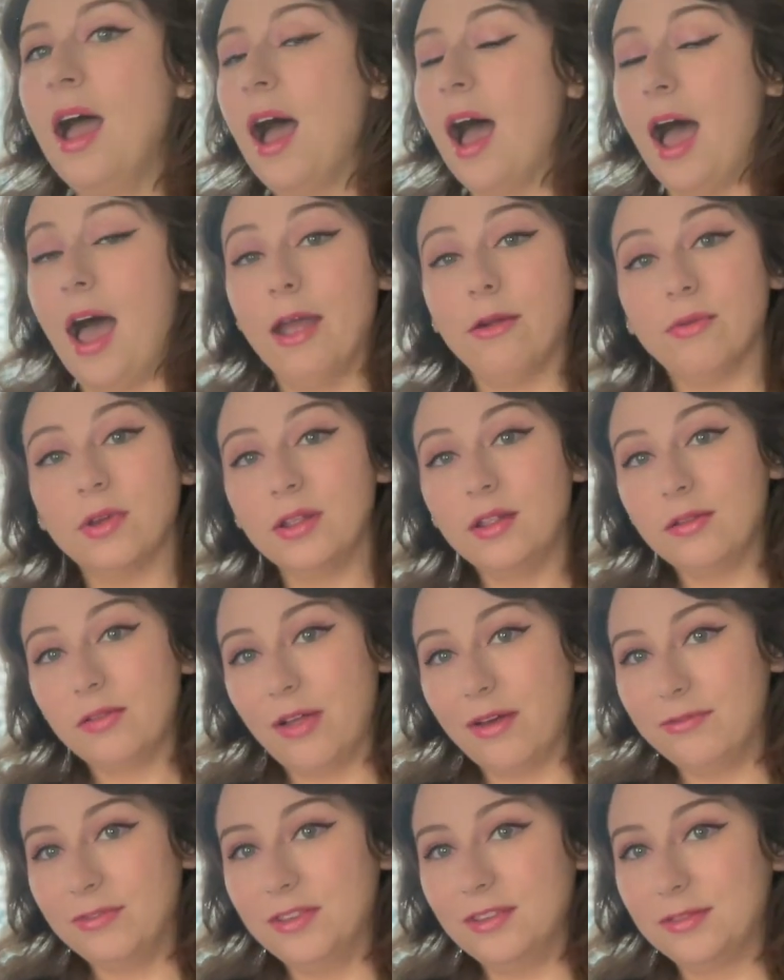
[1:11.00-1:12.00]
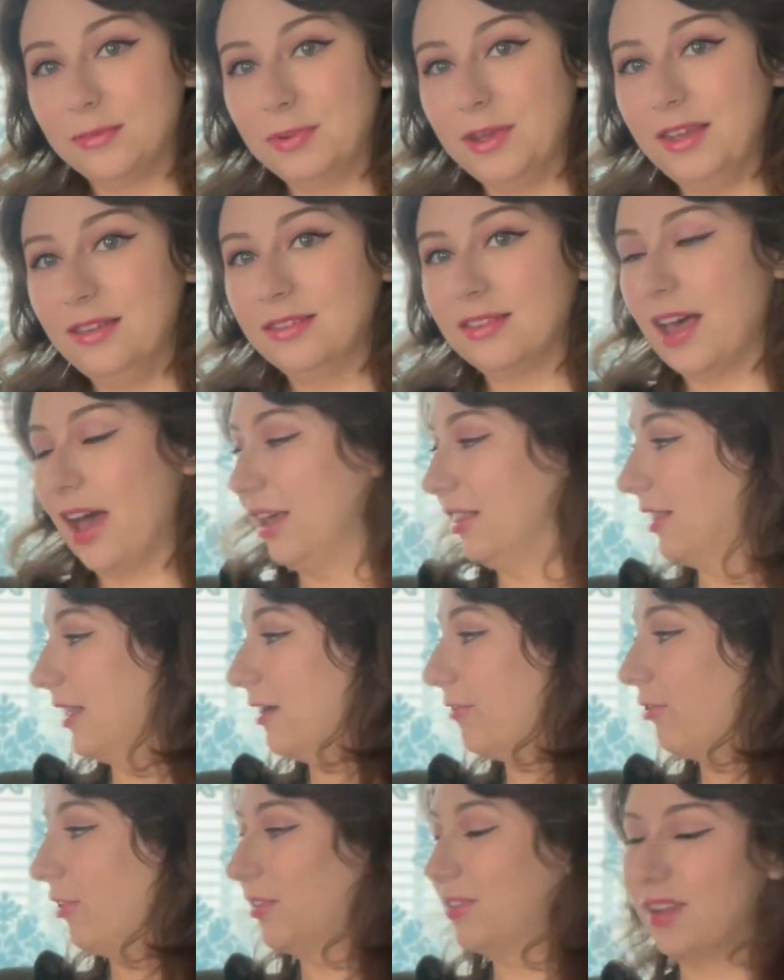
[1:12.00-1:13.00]
I really love this piece. I
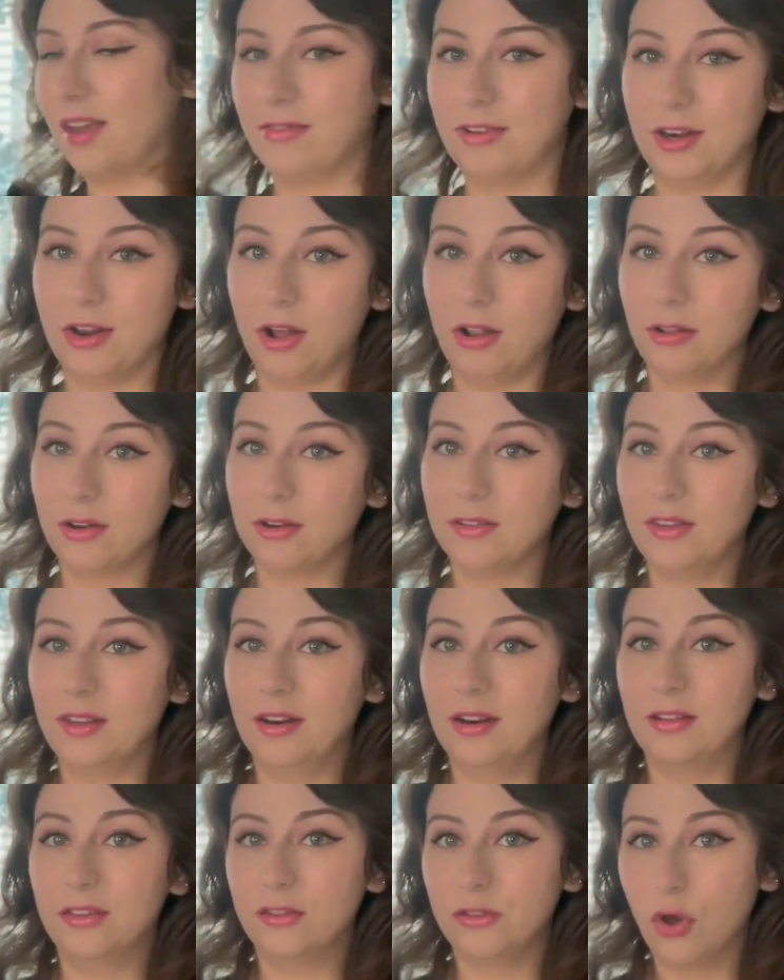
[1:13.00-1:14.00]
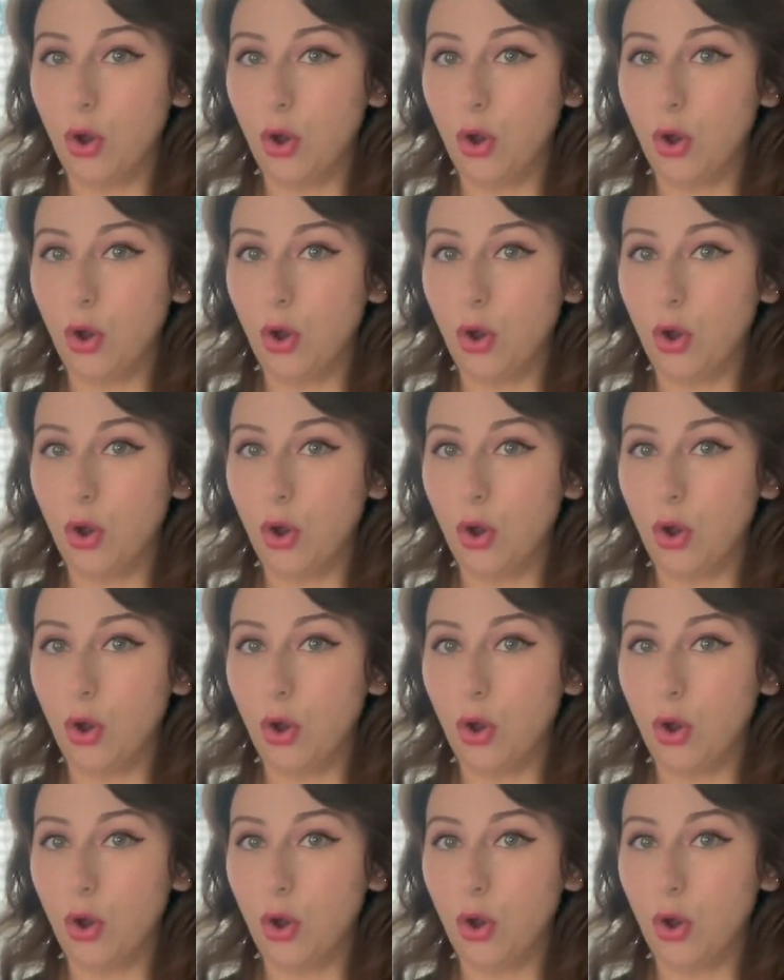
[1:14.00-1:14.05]
think for $7 it is